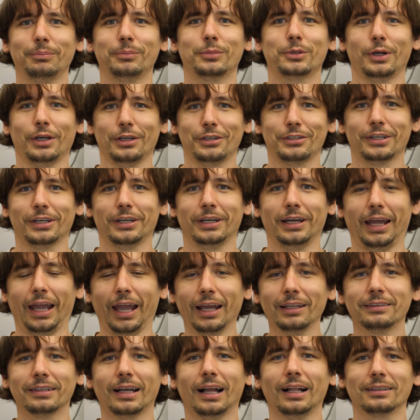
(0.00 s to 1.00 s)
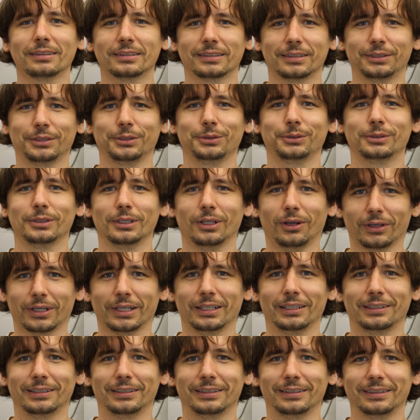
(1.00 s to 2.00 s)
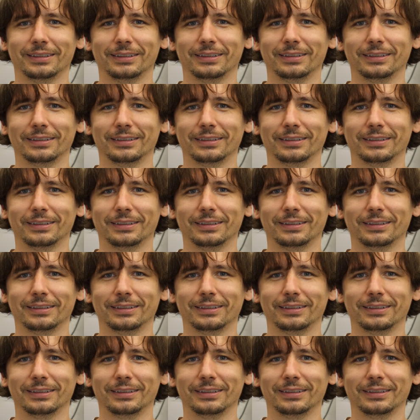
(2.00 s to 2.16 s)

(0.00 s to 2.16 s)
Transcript: pressure and altitude logger.